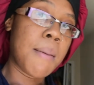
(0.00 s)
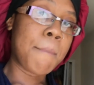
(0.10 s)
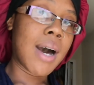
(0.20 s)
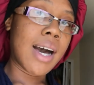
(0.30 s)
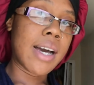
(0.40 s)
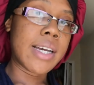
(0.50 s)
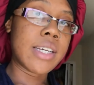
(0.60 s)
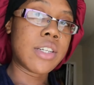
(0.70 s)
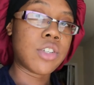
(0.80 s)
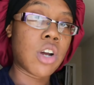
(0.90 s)
my
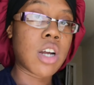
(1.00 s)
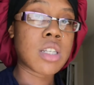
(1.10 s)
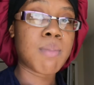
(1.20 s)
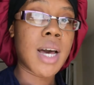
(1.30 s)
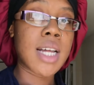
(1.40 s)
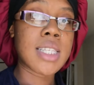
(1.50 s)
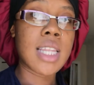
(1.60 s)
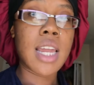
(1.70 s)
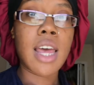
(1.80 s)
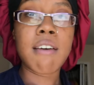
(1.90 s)
dark spots
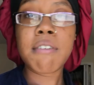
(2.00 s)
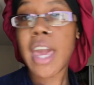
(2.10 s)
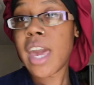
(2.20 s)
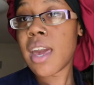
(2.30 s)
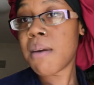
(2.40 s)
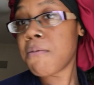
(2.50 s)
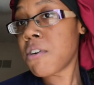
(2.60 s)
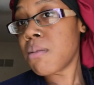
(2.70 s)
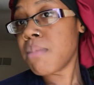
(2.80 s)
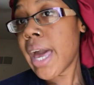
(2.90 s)
that have came
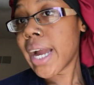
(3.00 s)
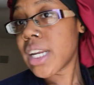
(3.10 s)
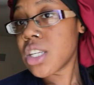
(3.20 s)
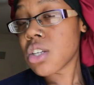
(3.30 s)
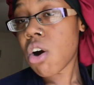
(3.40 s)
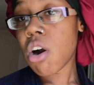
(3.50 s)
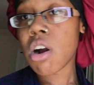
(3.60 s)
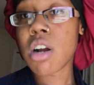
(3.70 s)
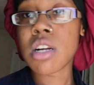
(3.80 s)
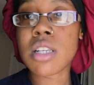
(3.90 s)
from acne
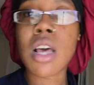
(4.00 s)
scars.